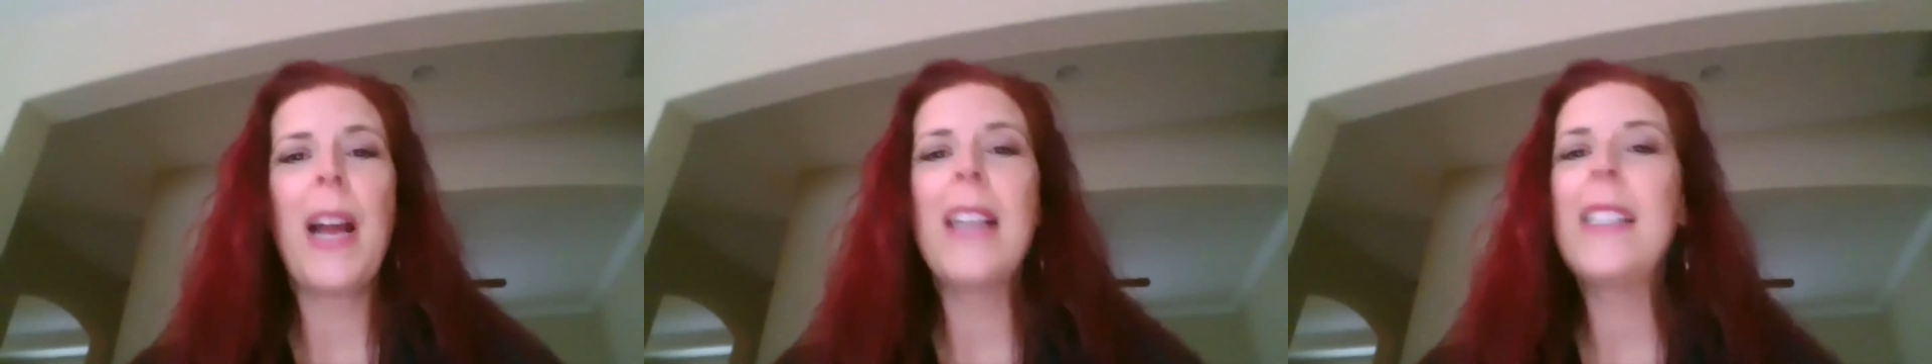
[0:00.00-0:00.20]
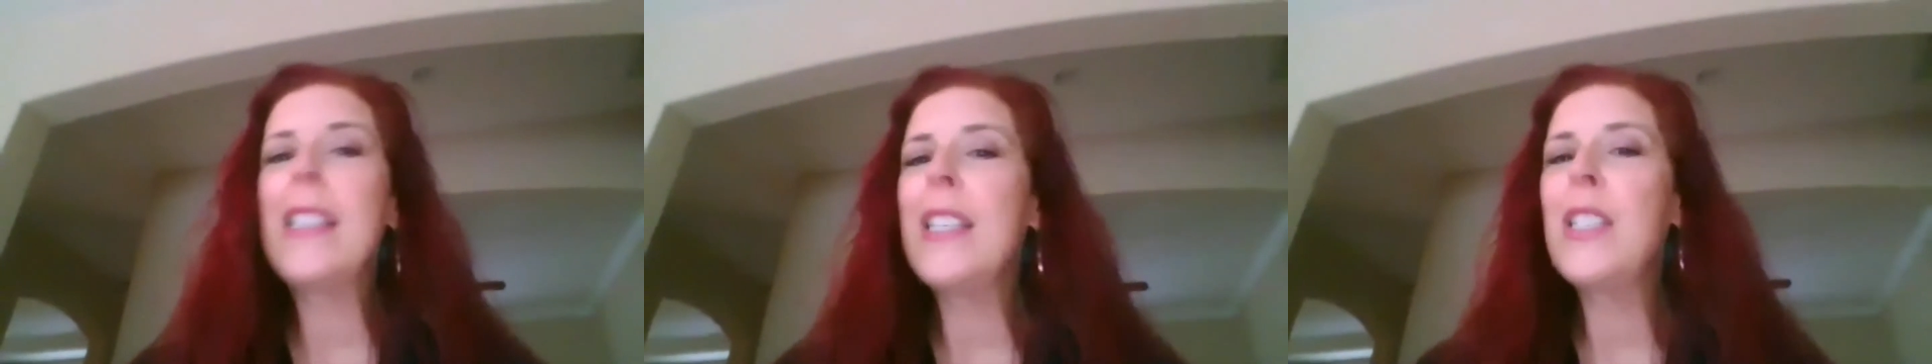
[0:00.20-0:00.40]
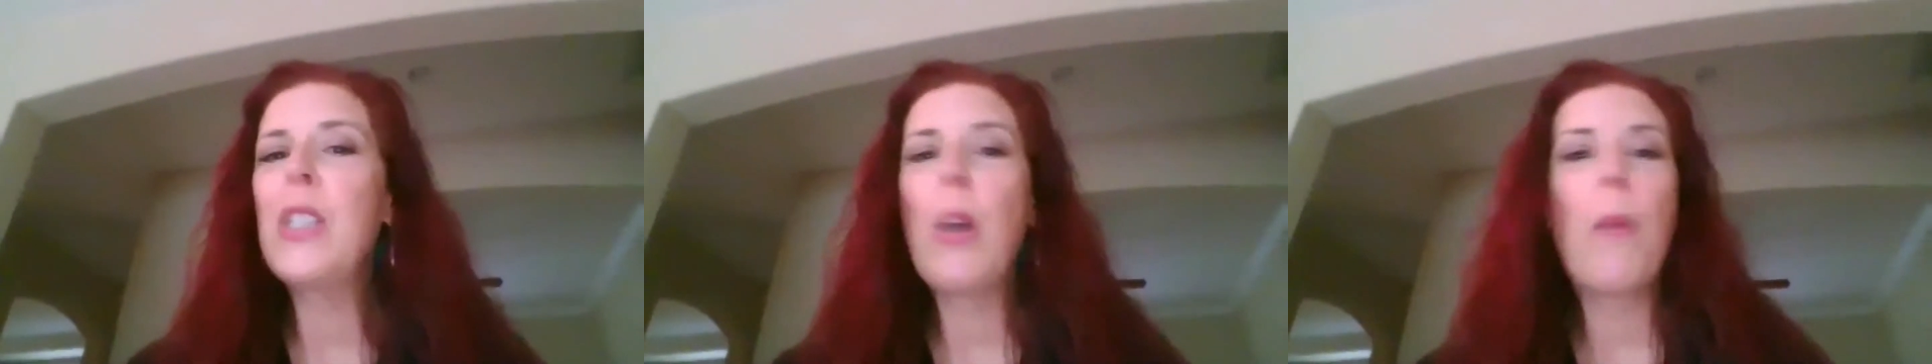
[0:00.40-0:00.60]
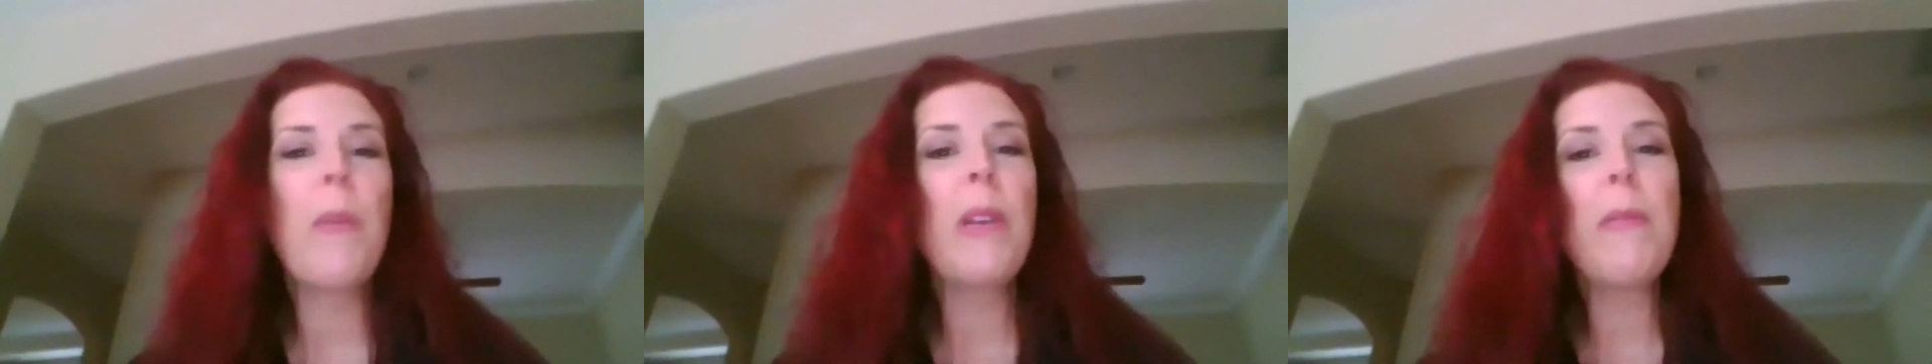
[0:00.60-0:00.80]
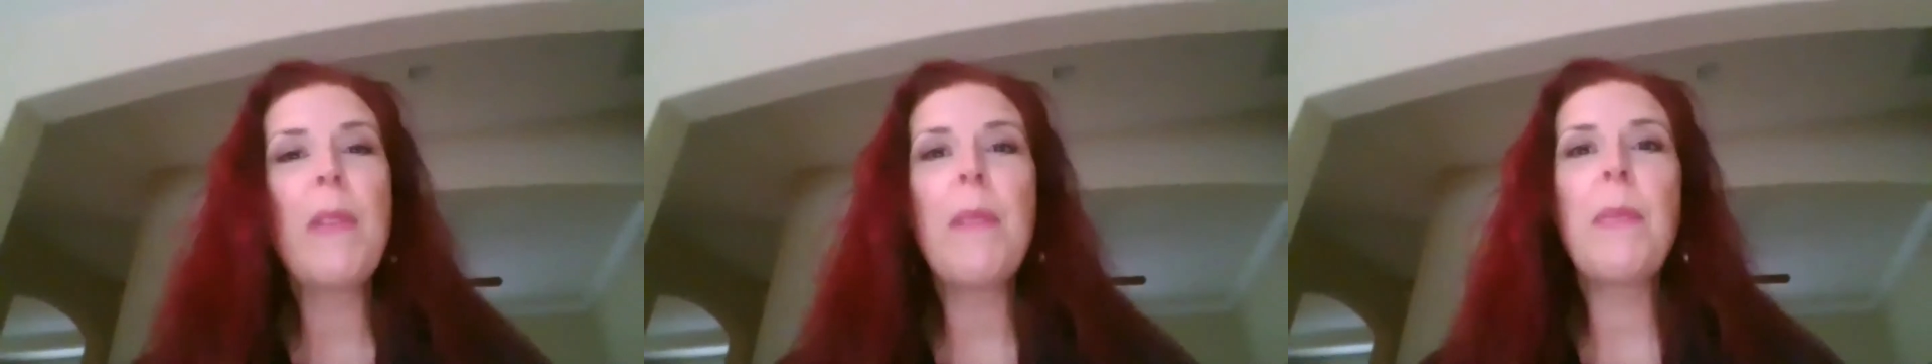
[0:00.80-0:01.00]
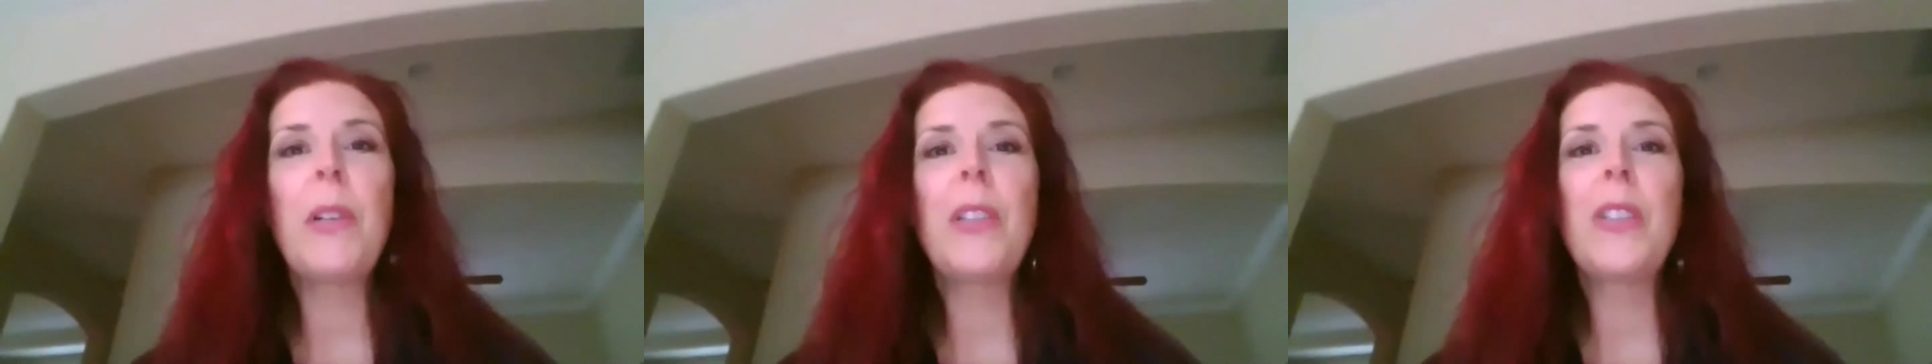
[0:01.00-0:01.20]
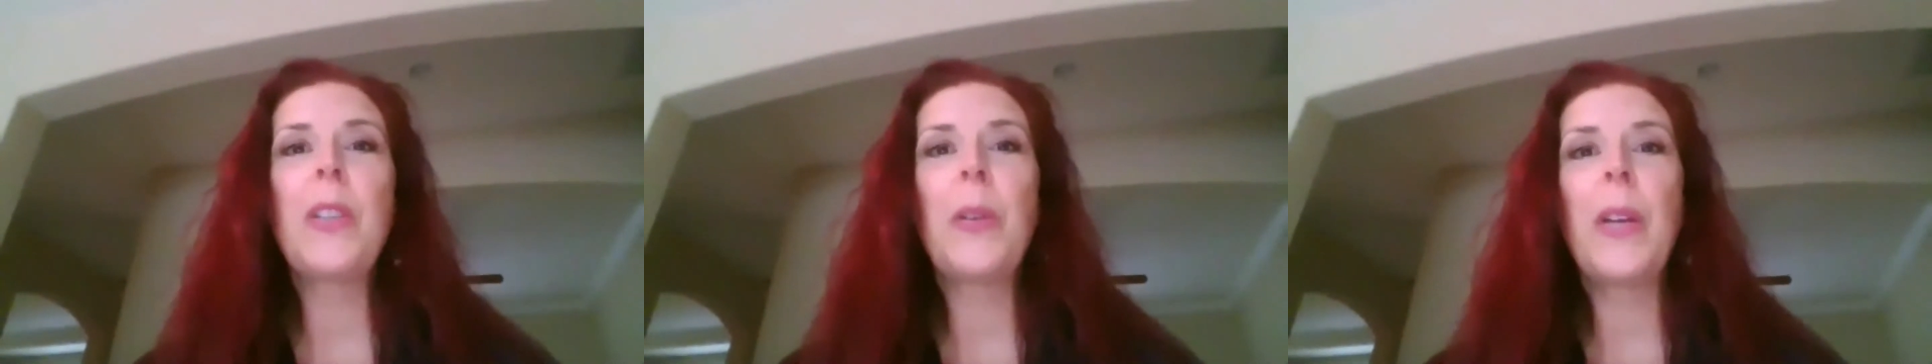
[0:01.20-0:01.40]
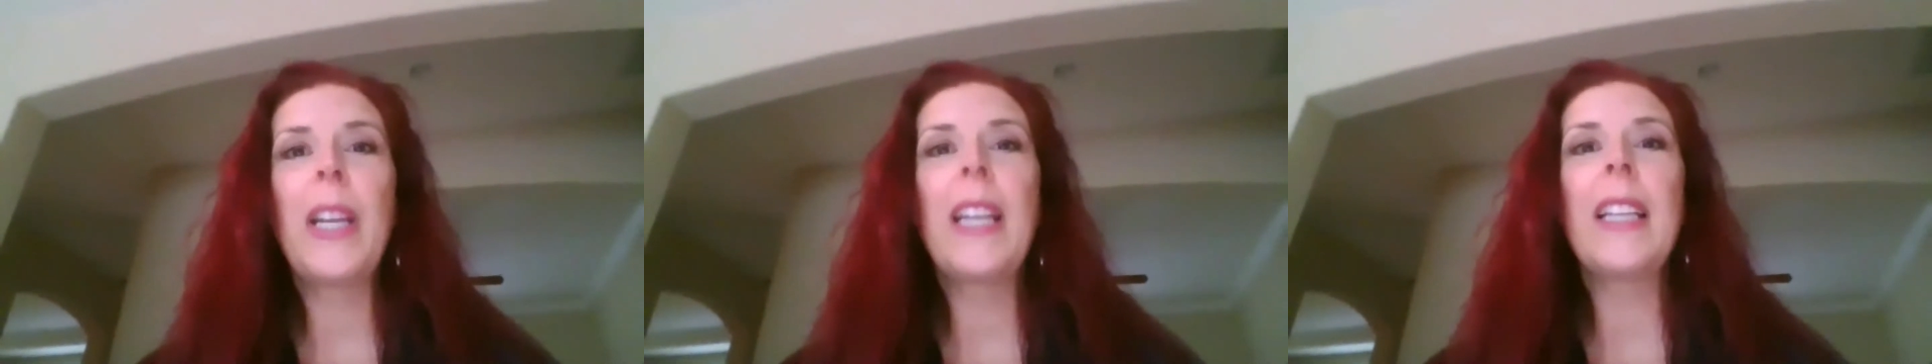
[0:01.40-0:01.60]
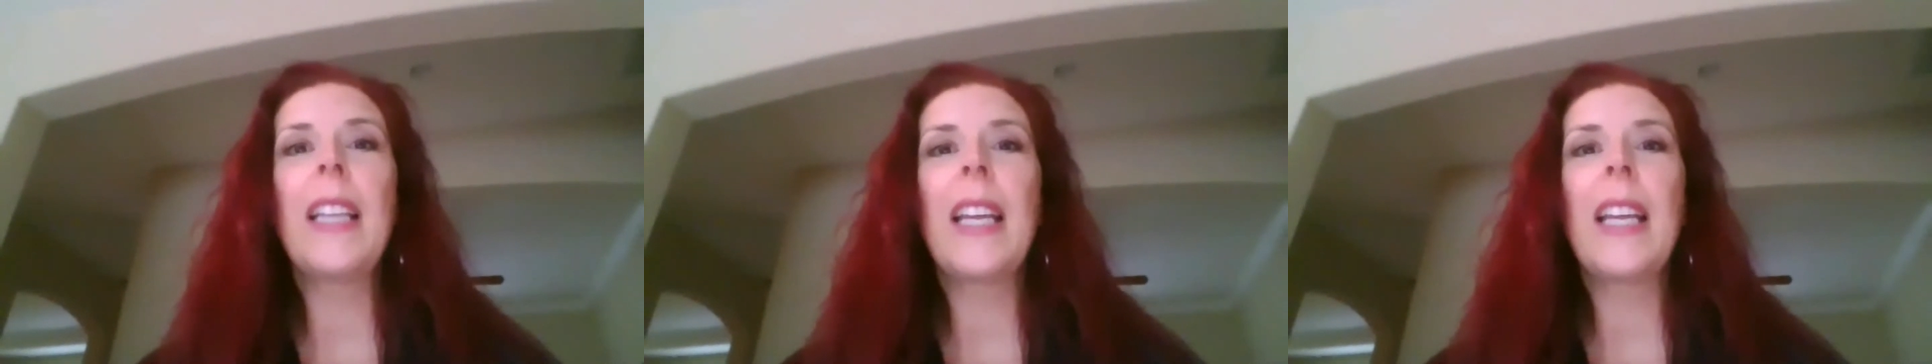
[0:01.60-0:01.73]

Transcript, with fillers: I see so many people doing it